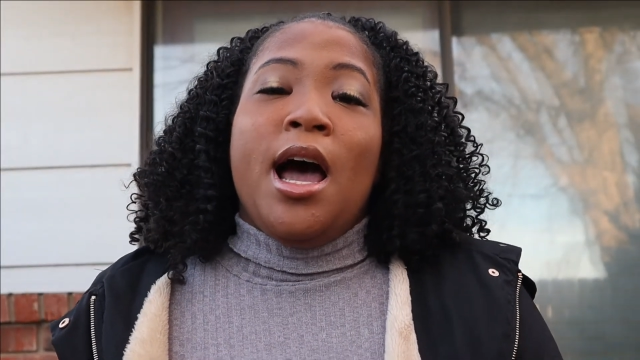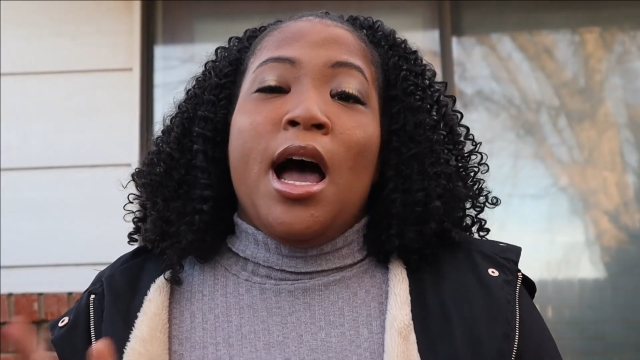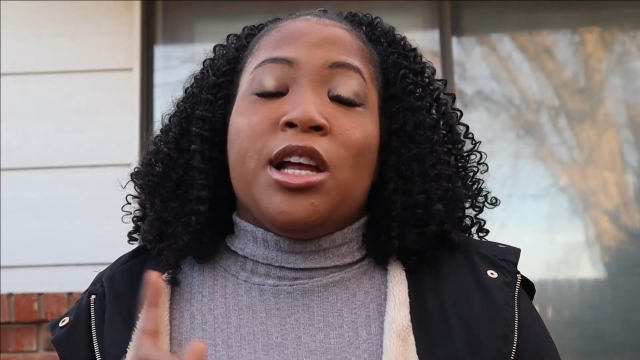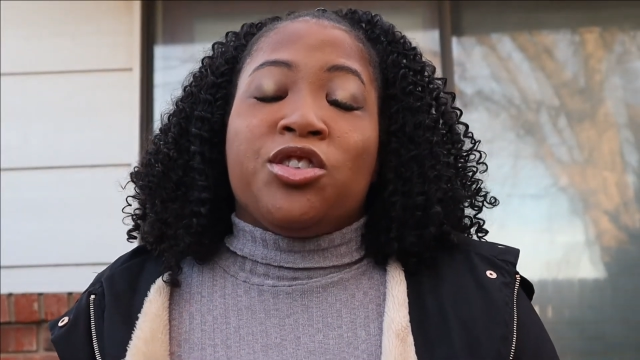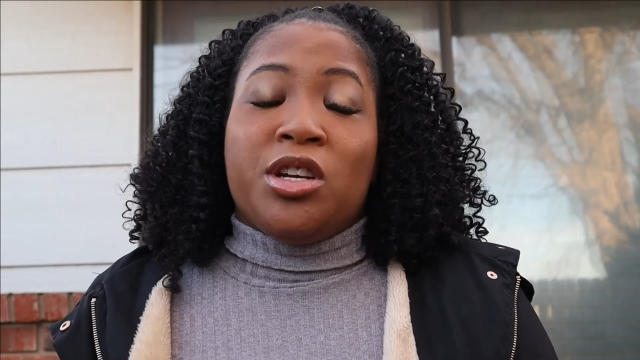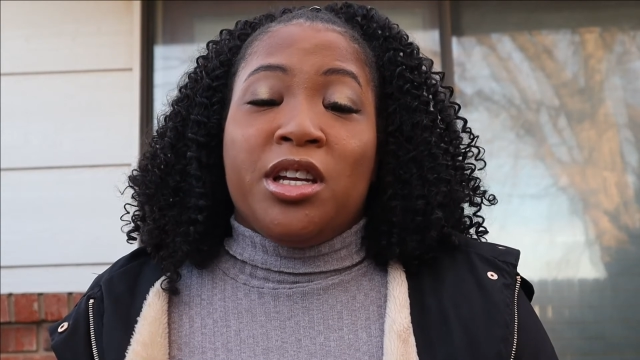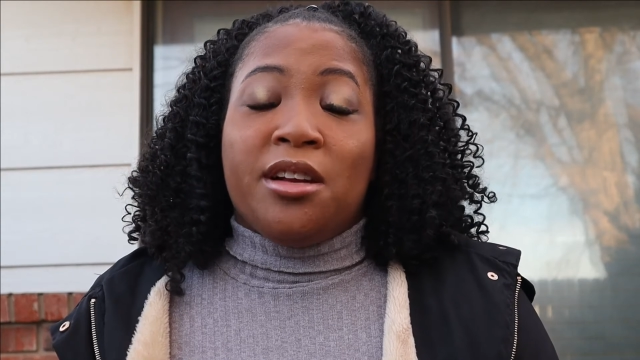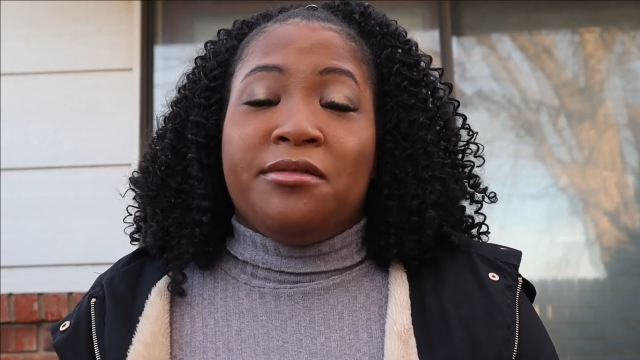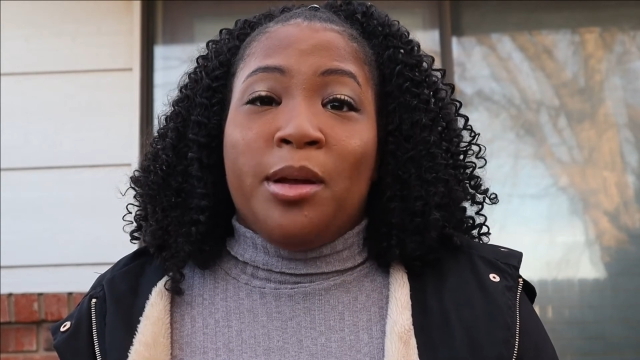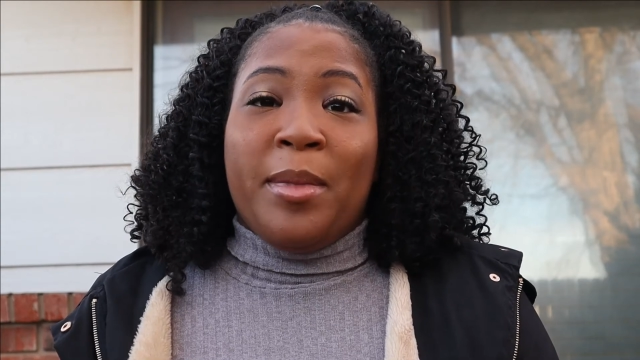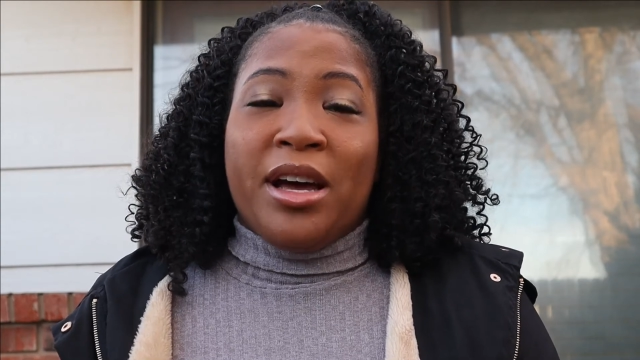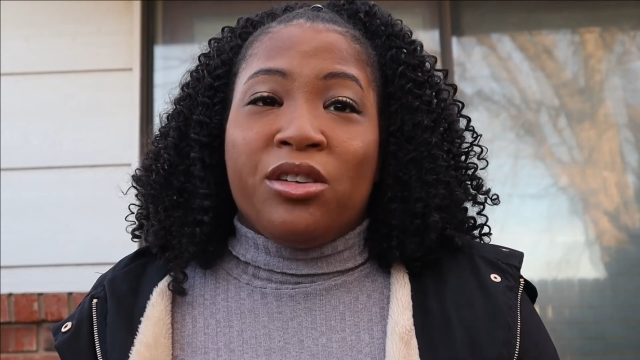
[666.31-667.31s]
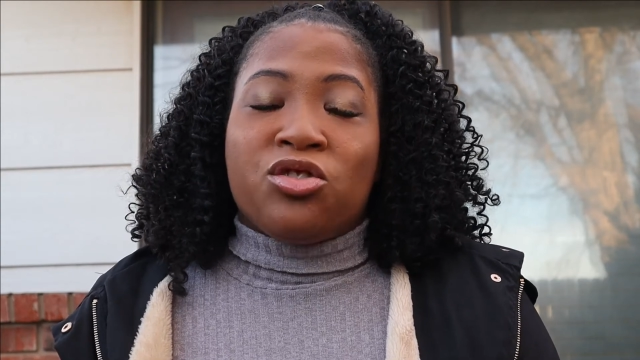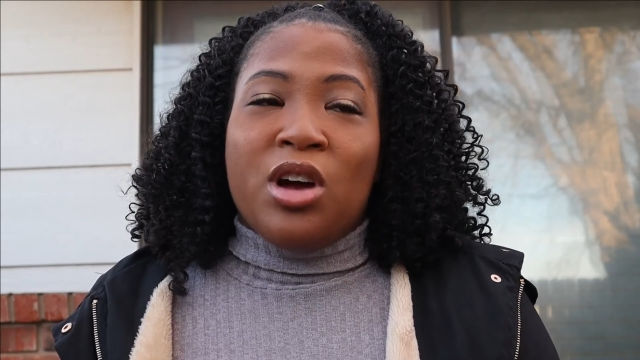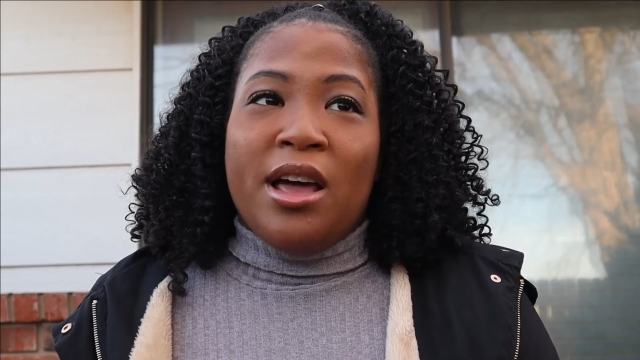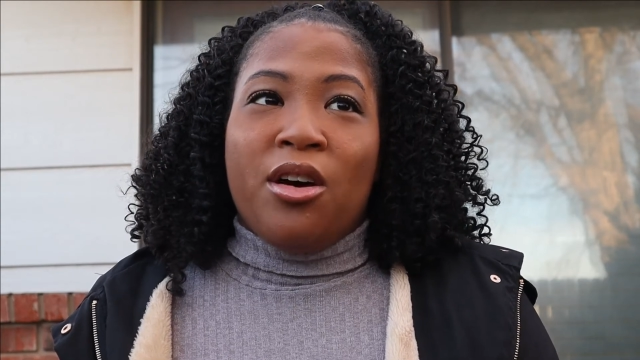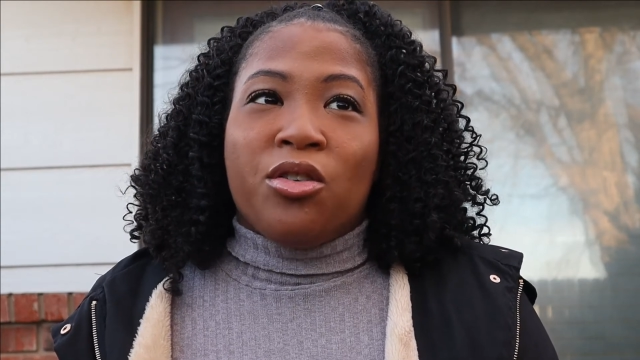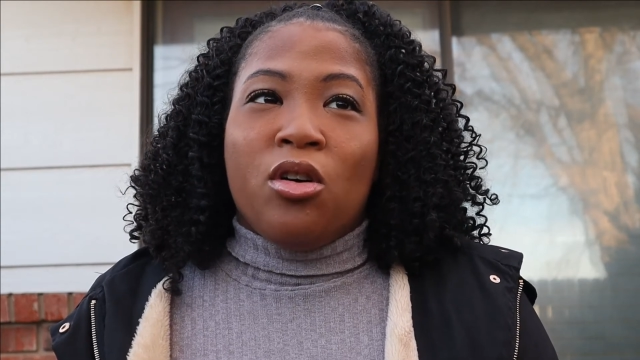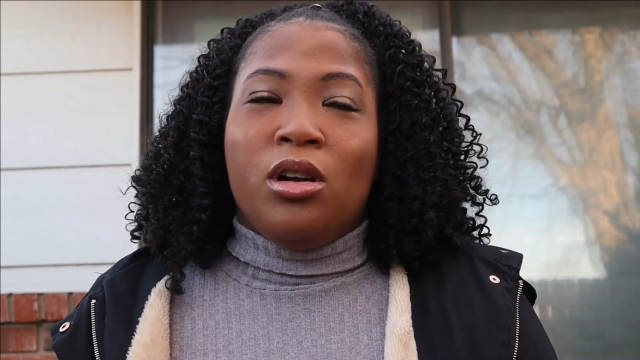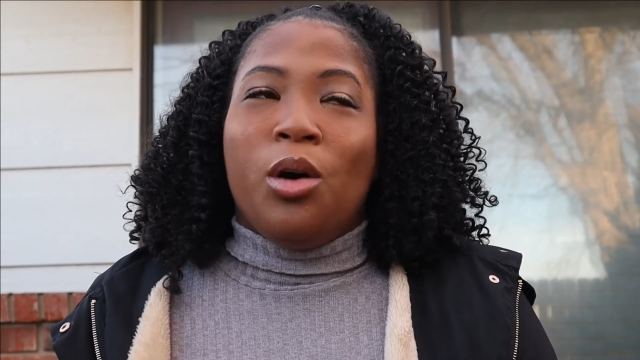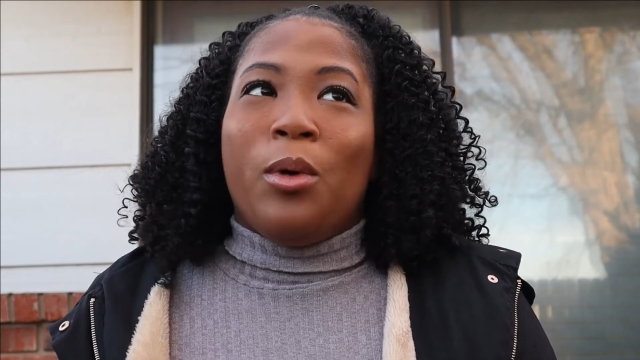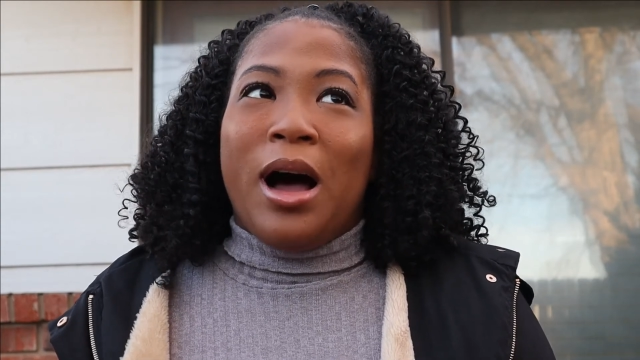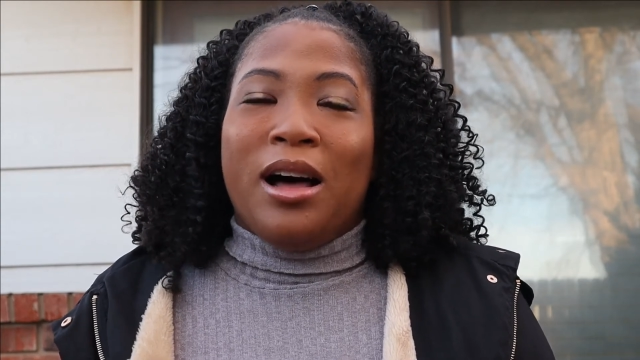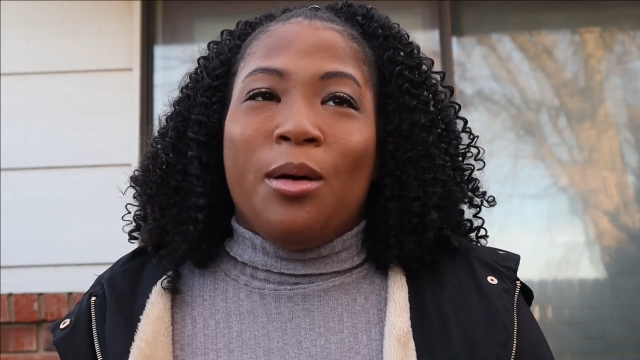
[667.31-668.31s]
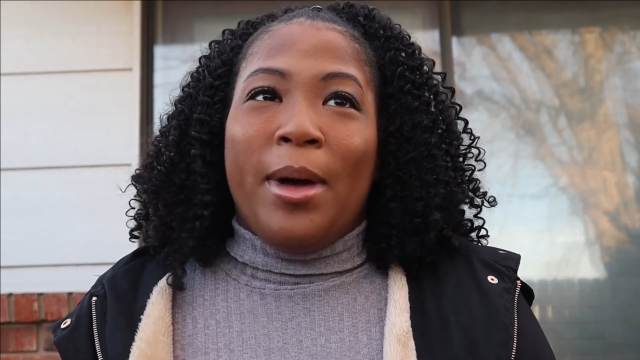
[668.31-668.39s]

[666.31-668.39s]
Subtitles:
I did a flamingo try-on haul a while